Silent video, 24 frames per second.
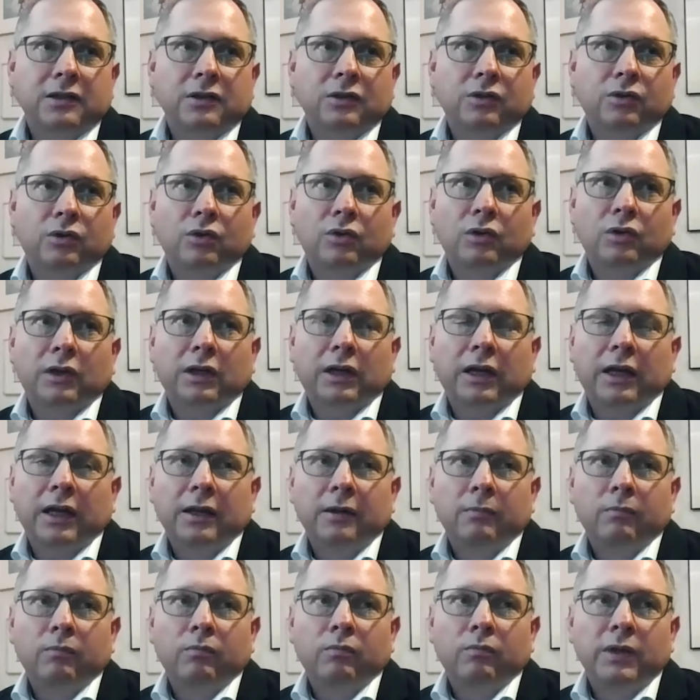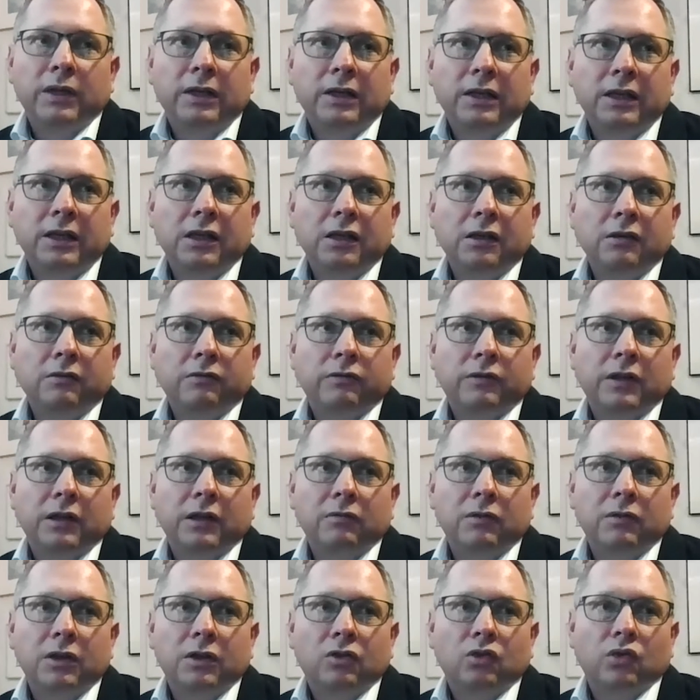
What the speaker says: So I believe they will